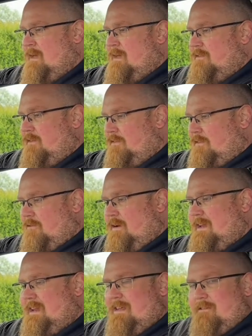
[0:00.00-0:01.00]
the
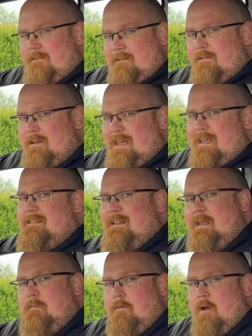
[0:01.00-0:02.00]
screen is very
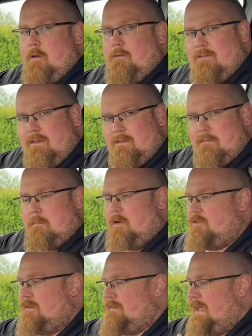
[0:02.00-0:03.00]
easily prone to
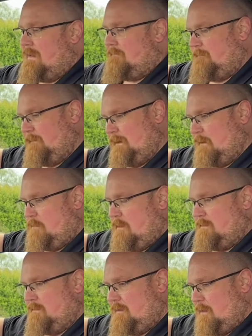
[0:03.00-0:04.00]
smudges and
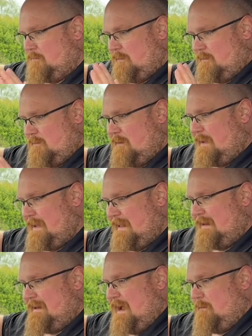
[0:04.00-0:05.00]
fingerprints, and I'm just looking at
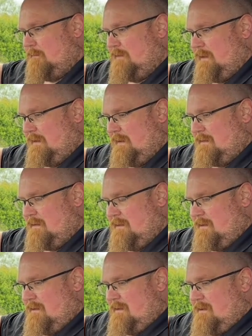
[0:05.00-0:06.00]
it now and thinking,
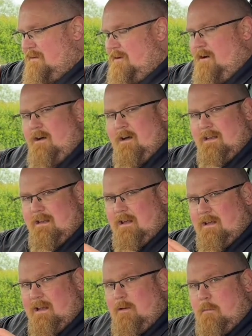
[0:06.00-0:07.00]
oh, I need like
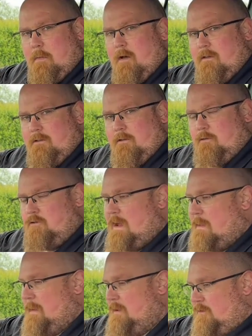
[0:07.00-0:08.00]
a little personal
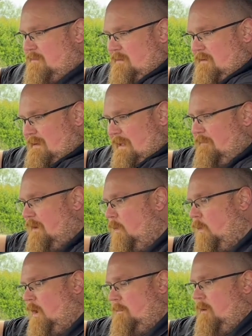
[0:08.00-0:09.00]
chamois just to give it a
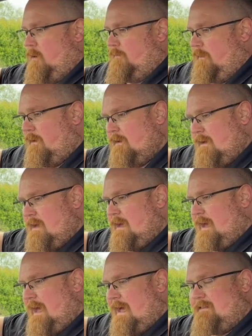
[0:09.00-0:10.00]
wipe over
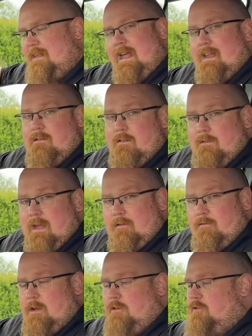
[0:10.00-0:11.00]
at the end of
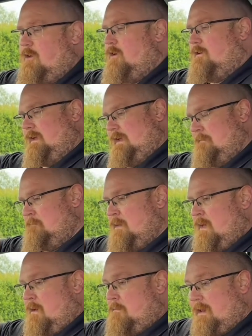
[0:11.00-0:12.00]
every journey.
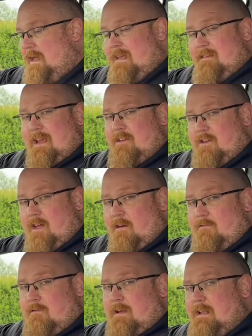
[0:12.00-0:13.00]
But it is actually a
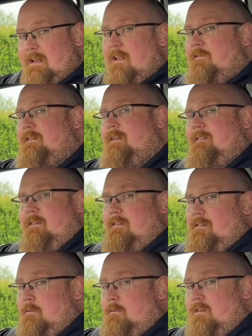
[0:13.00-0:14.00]
really lovely
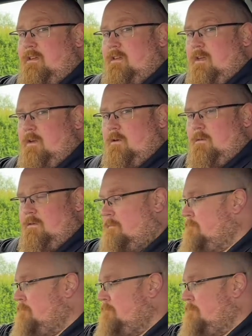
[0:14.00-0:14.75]
system to use.